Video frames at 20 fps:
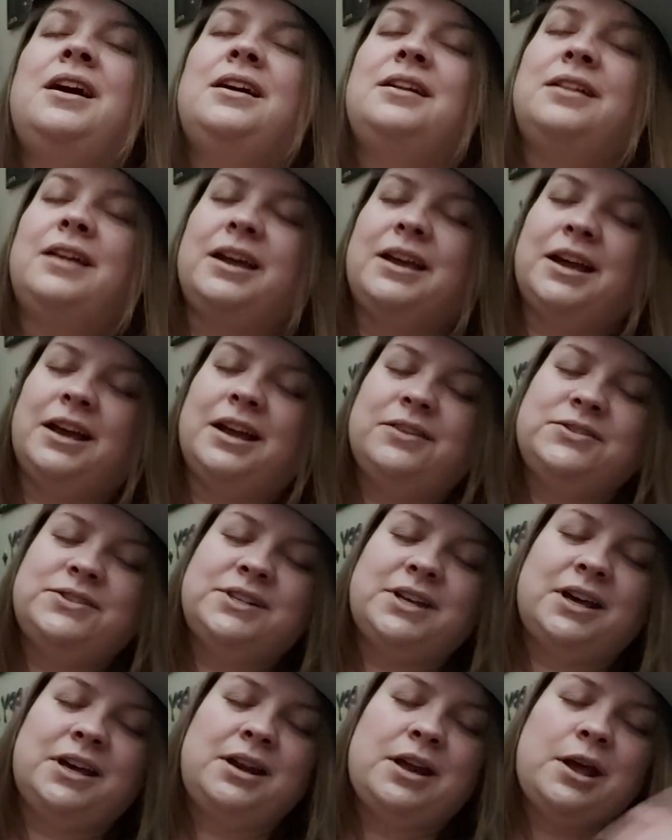Like I have
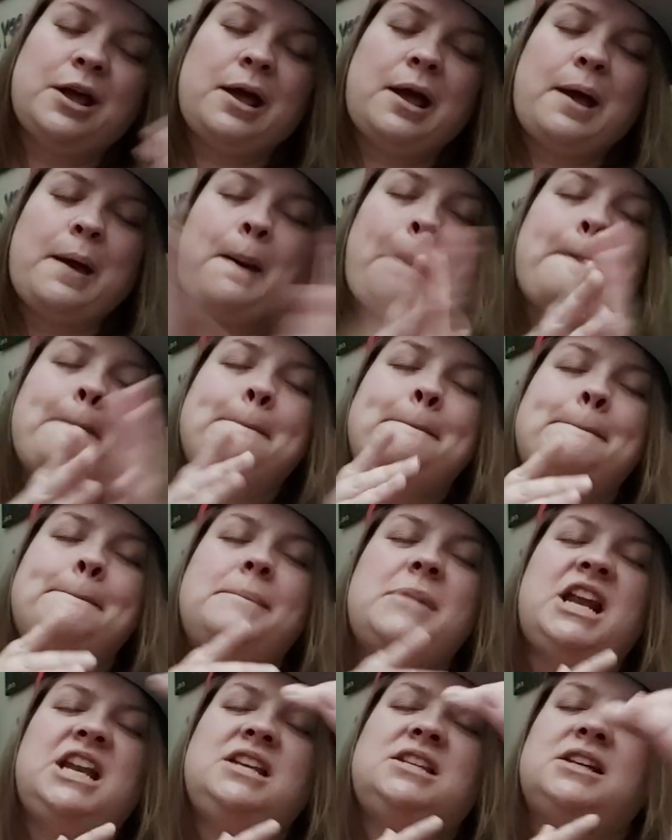said
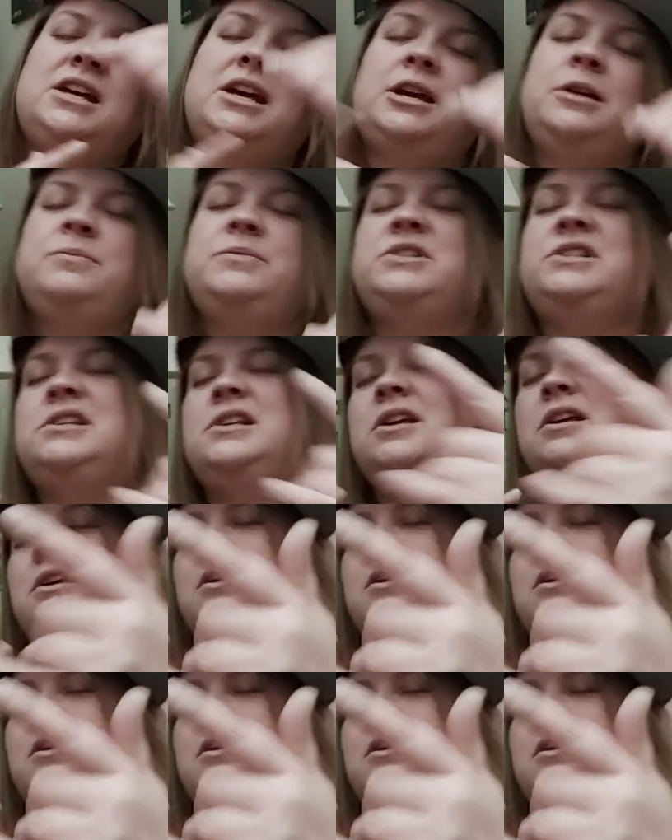many times